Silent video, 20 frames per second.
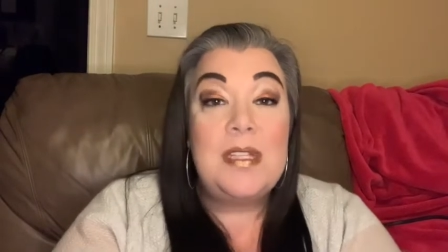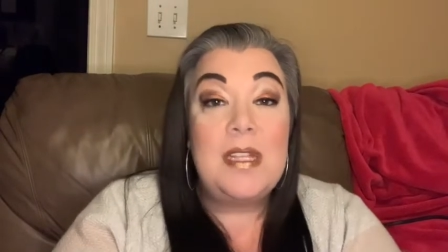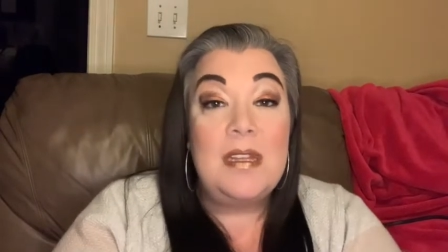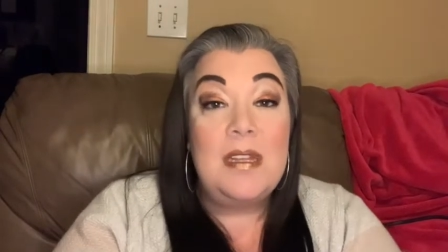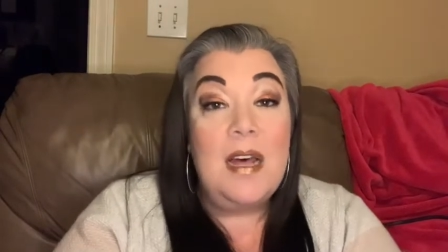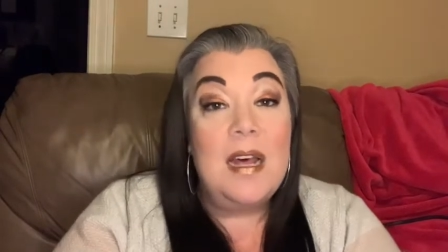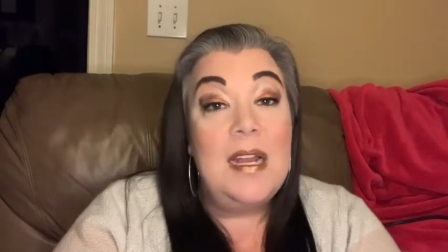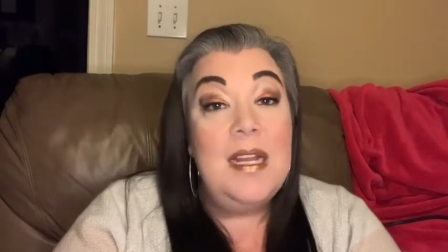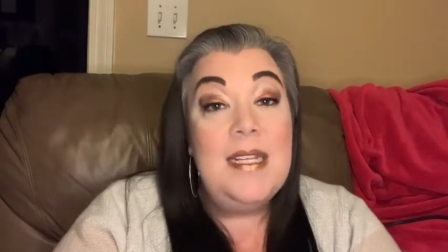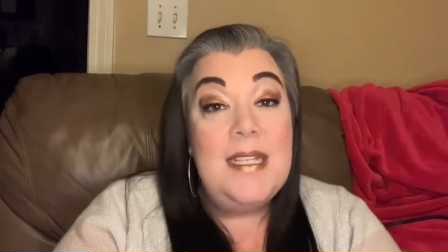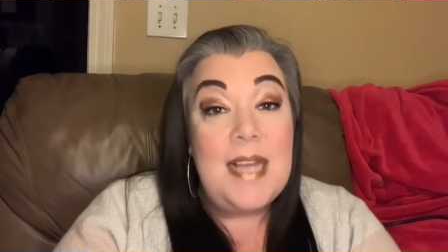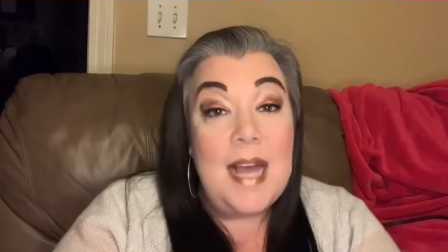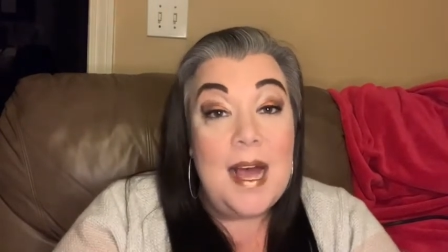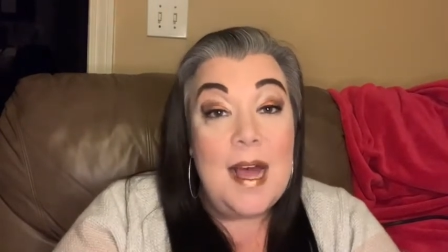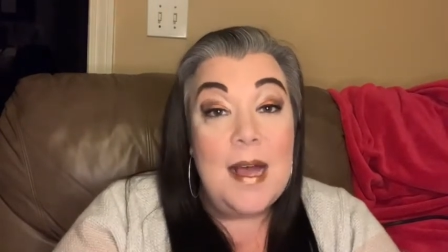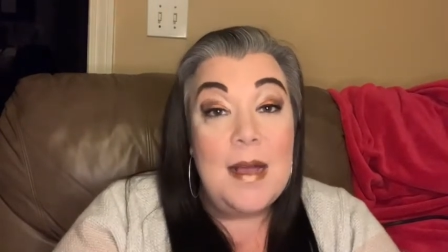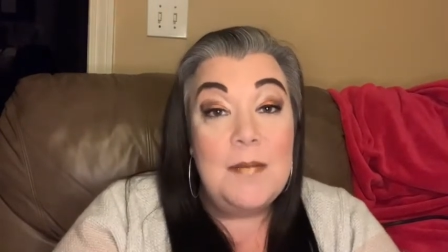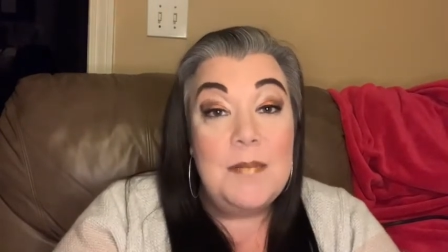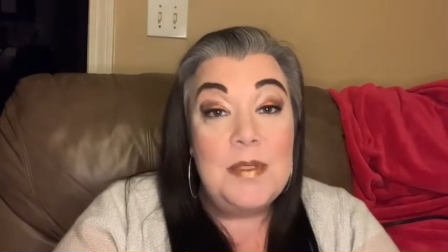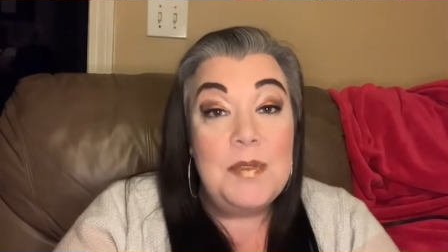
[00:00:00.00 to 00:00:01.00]
a lot of
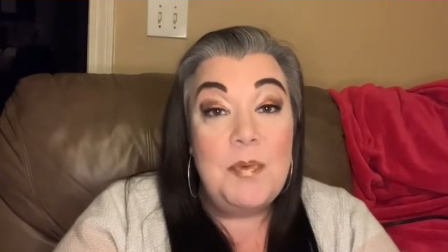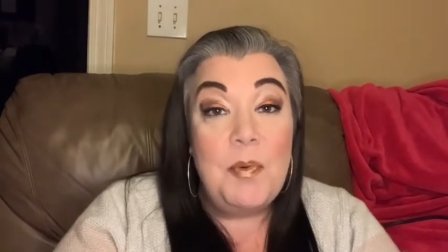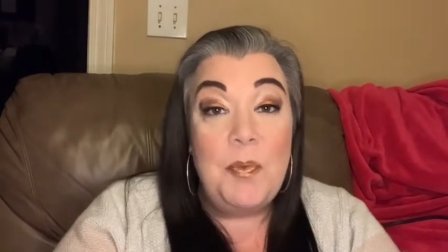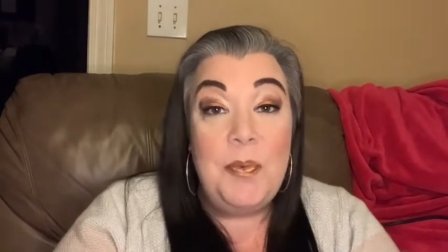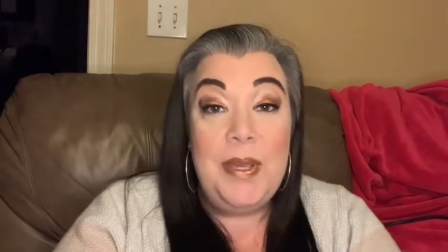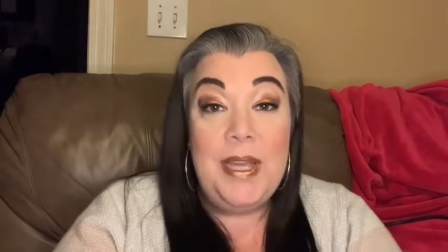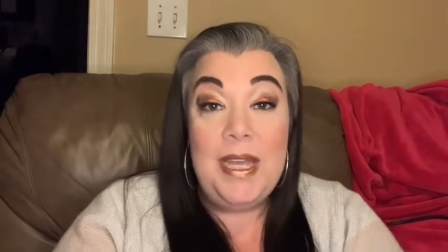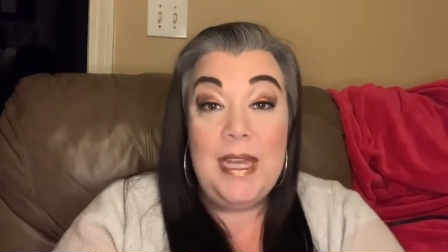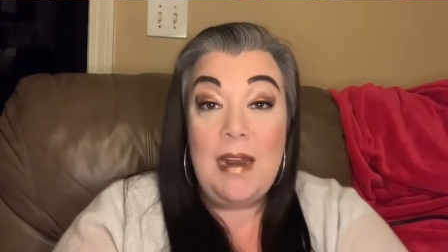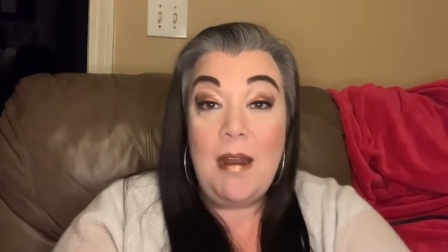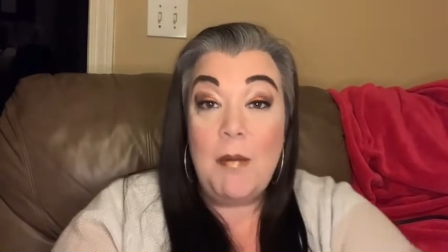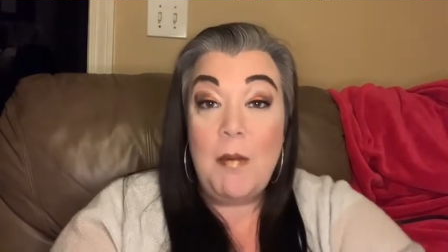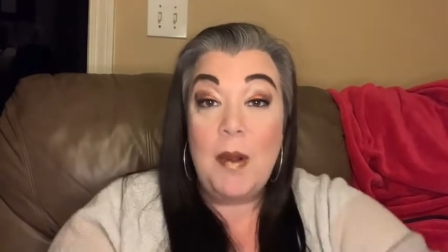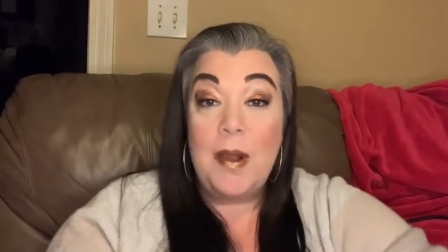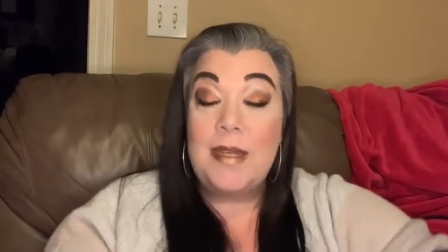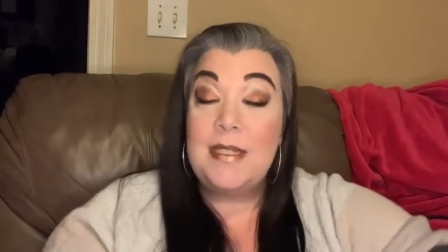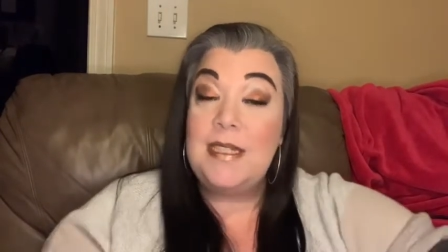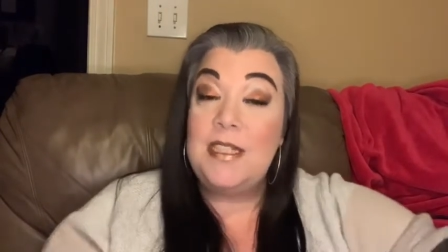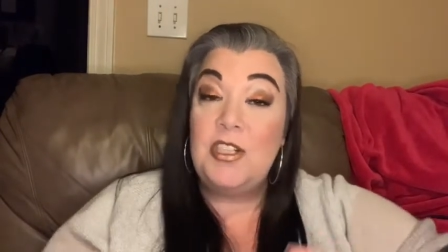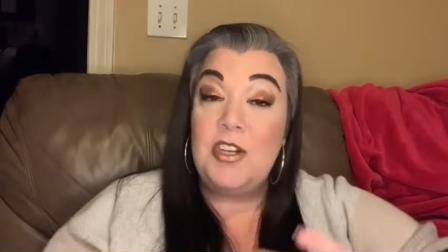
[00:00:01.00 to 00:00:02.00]
times when we get
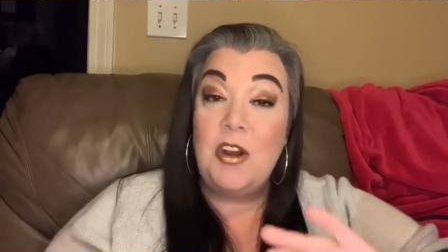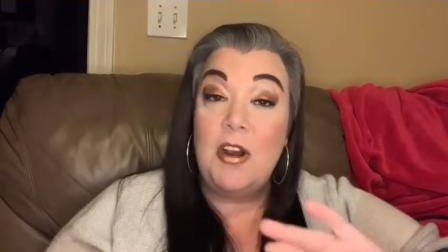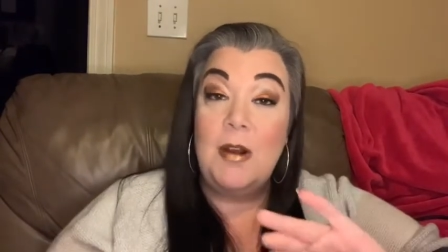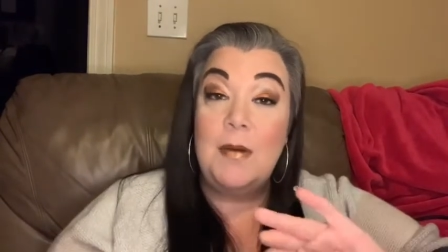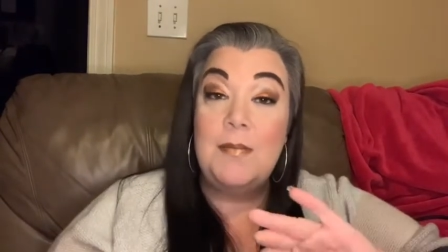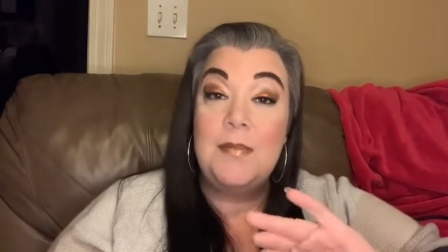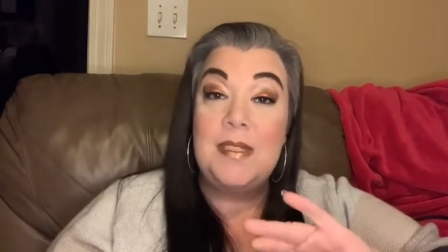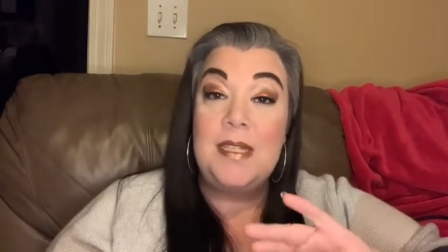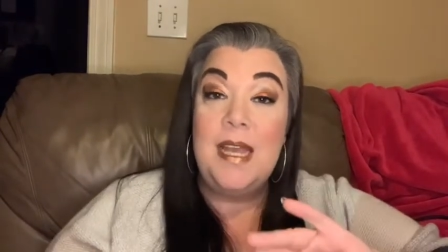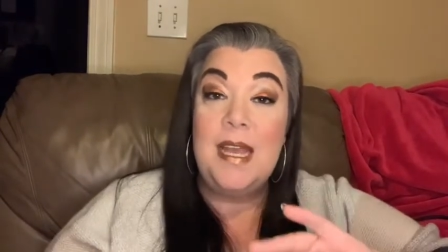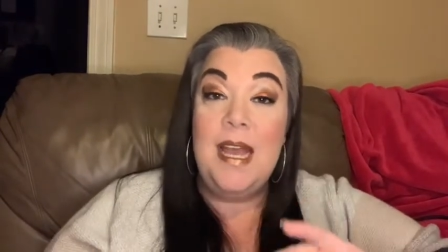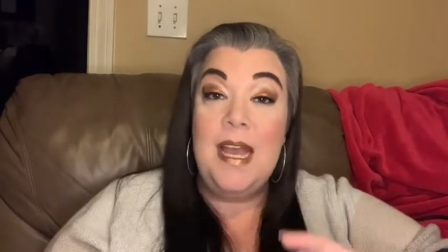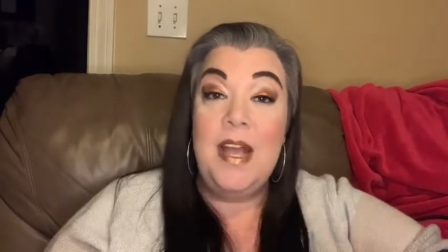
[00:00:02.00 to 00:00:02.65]
our charms,